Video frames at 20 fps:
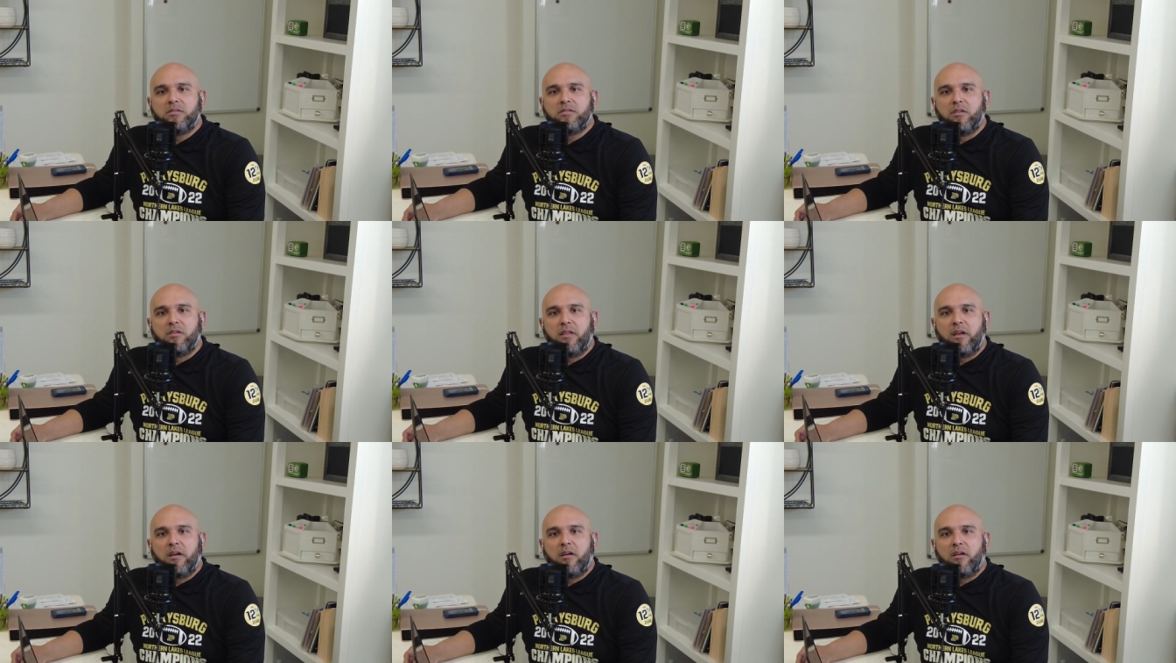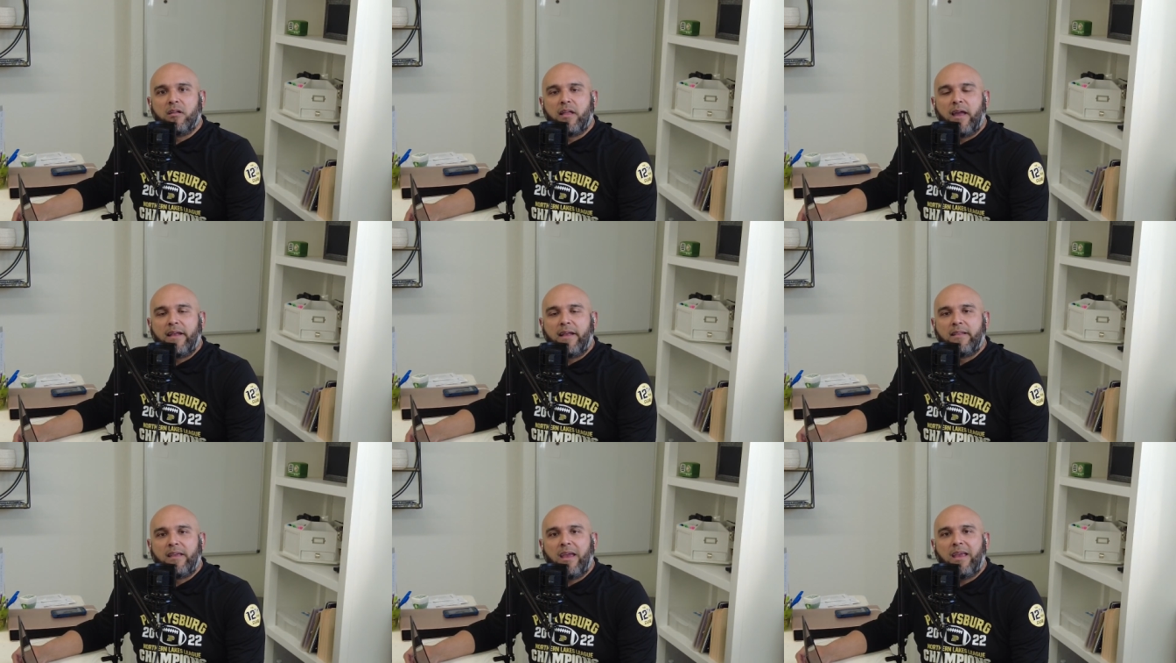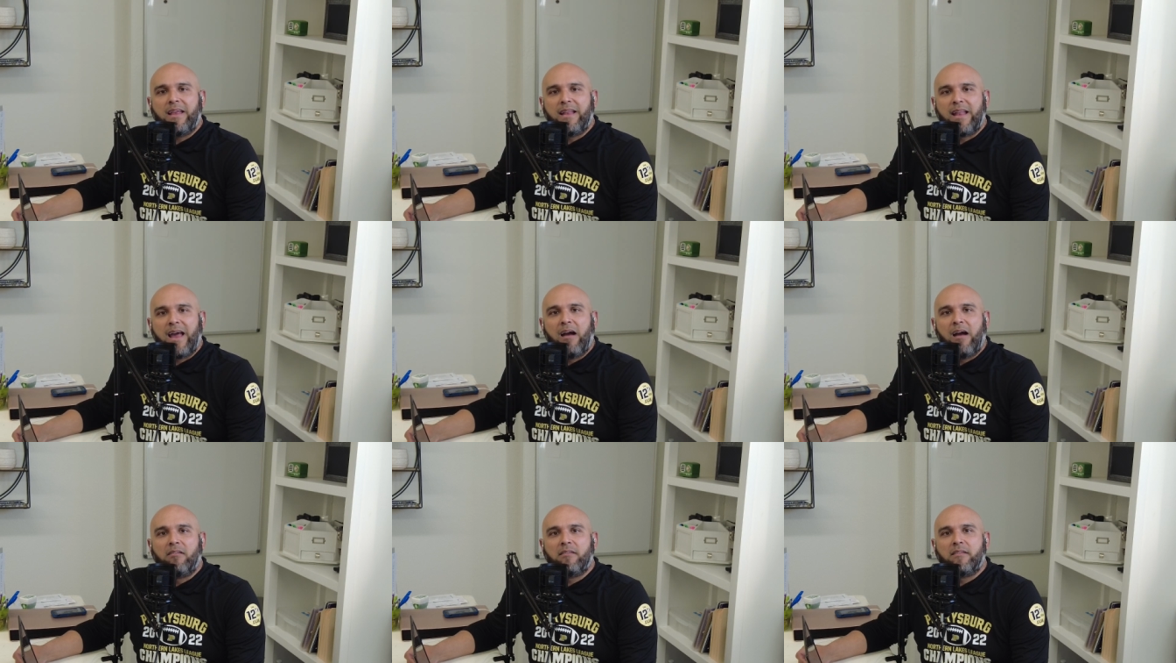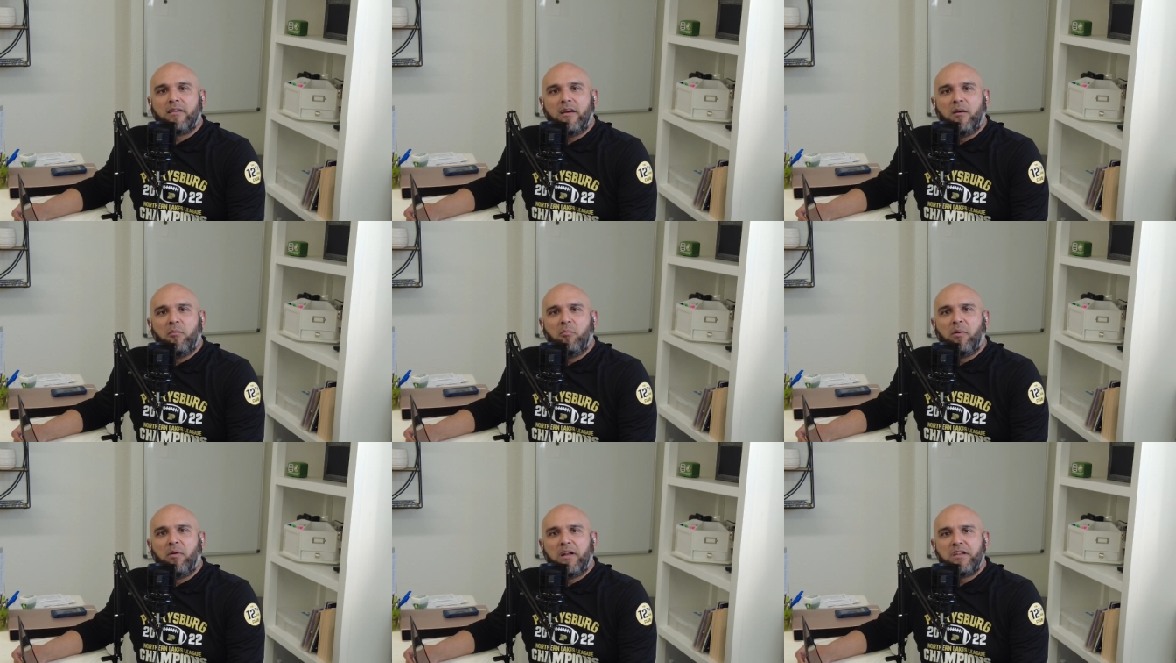So they're like taking out
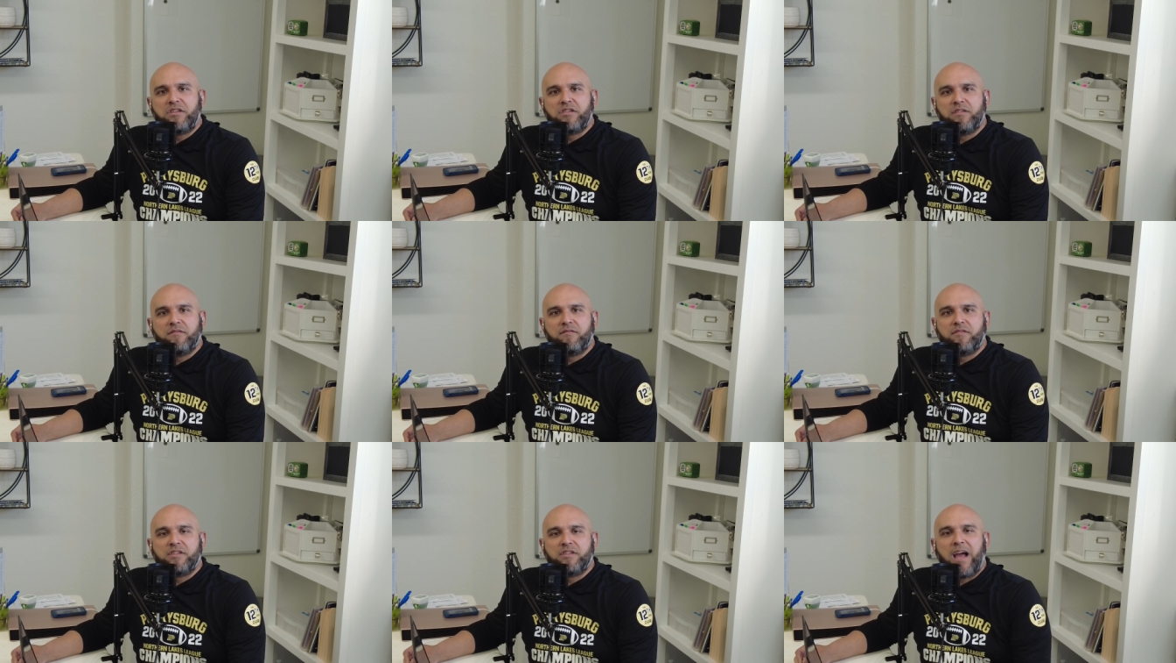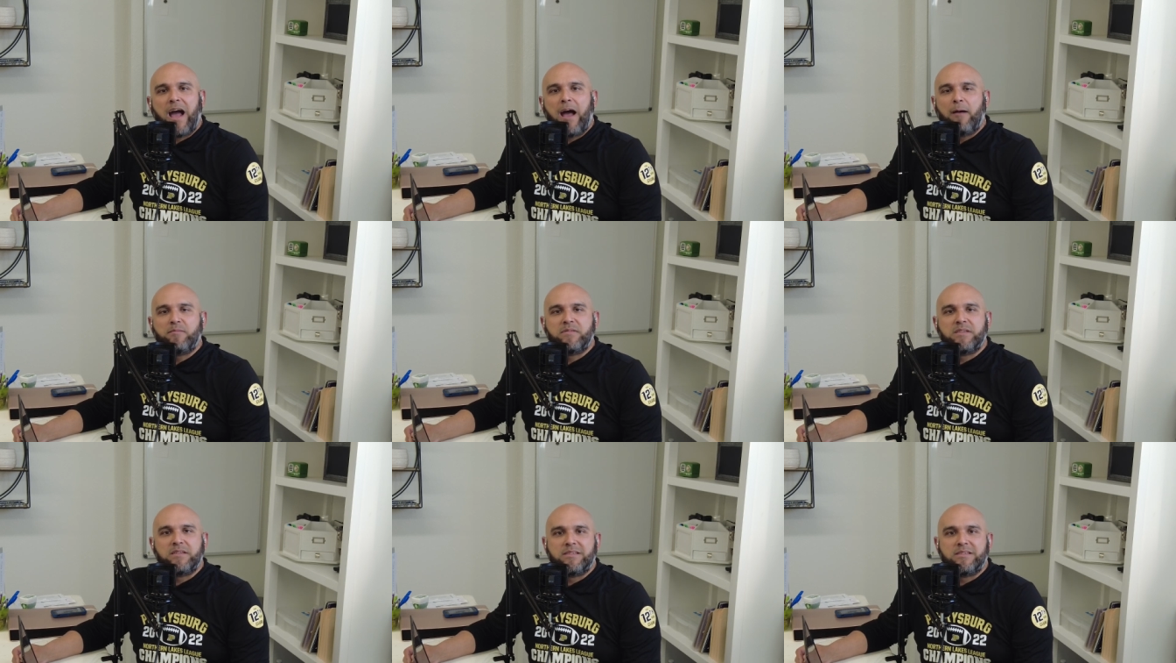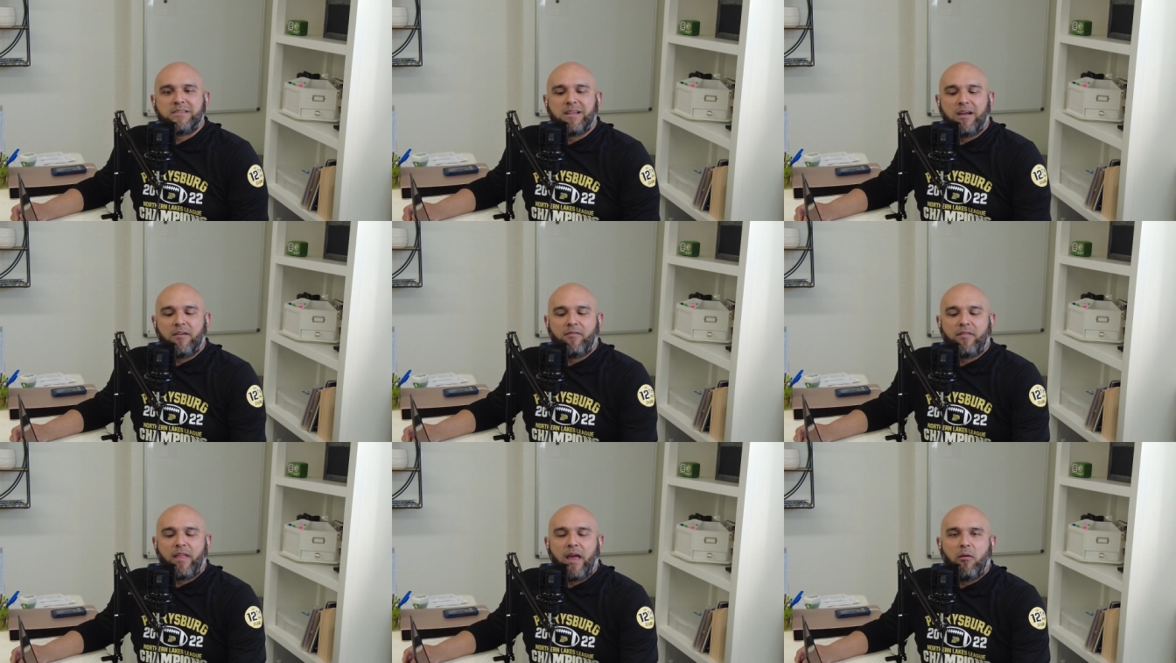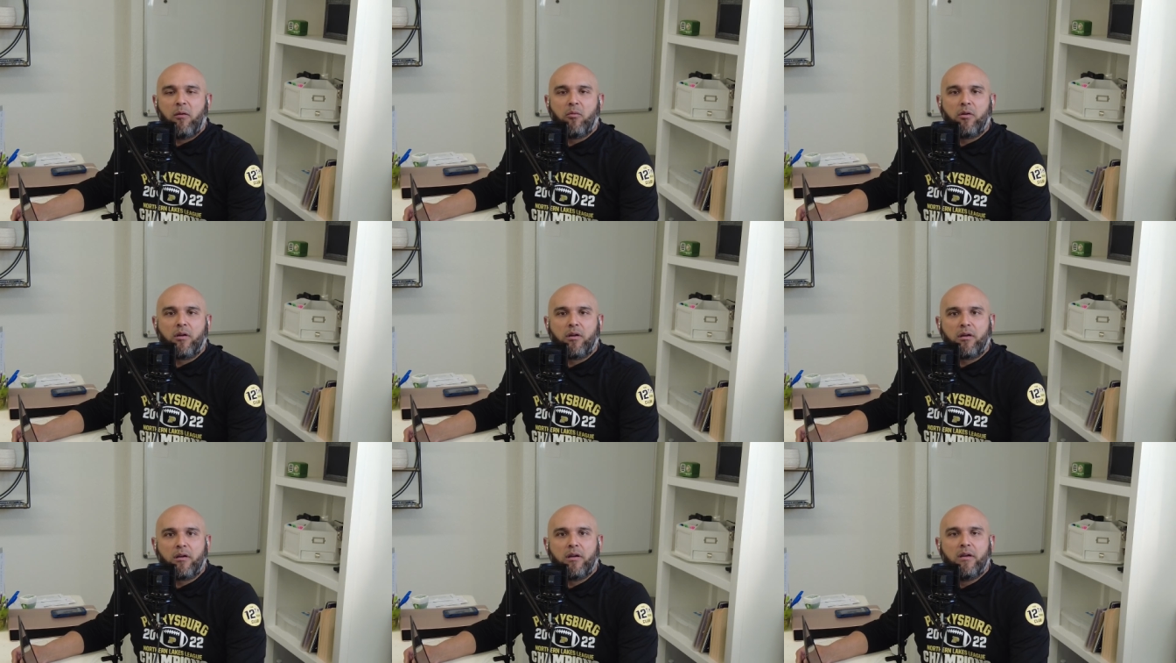a bunch of shops and stuff that
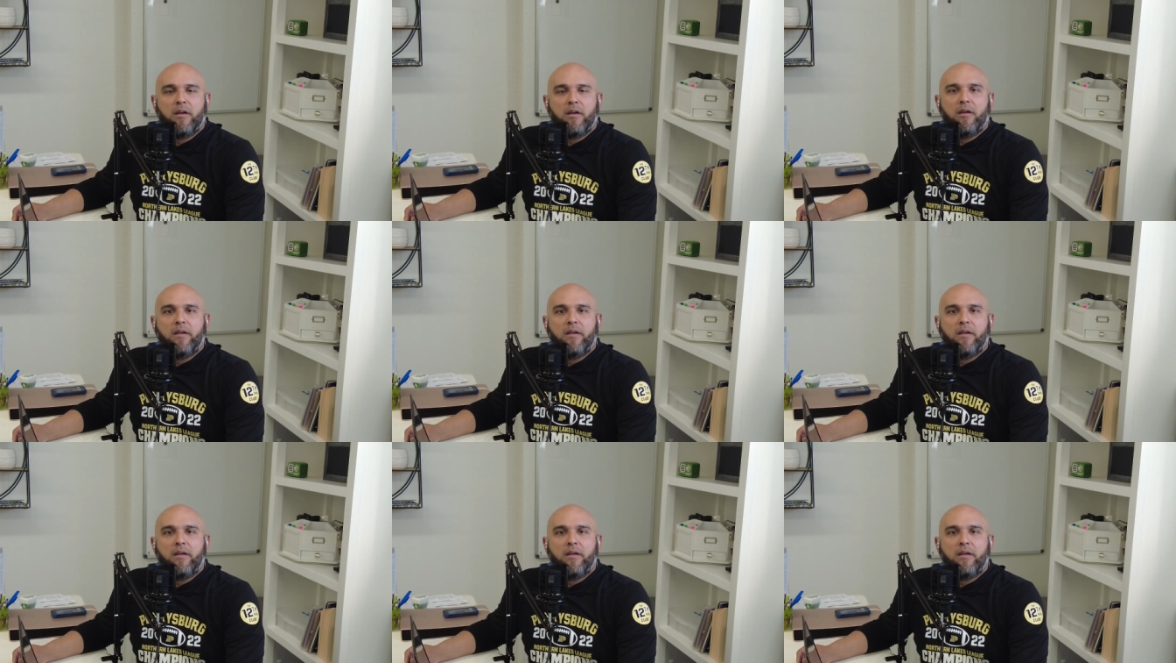were